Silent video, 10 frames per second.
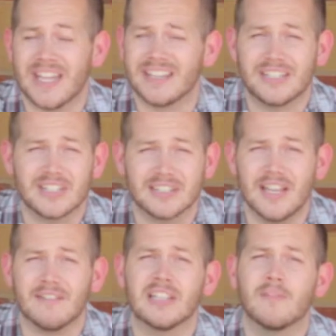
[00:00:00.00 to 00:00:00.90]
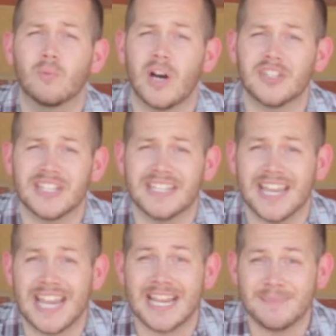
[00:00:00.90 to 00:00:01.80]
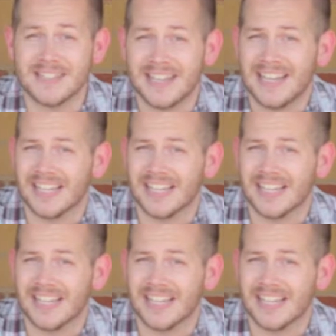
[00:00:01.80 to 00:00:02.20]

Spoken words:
I just loved it. I loved watching games.